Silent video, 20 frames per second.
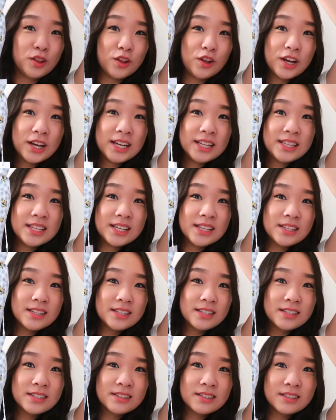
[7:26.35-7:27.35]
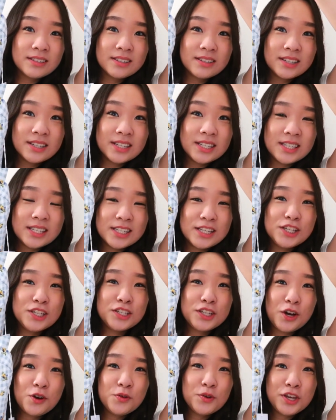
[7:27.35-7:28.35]
Look at this this is
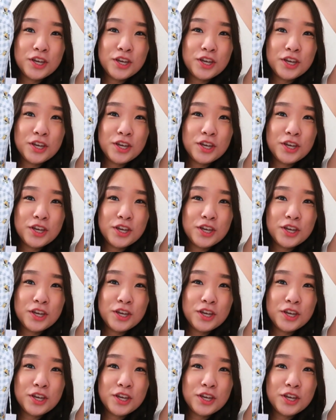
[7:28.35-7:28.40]
so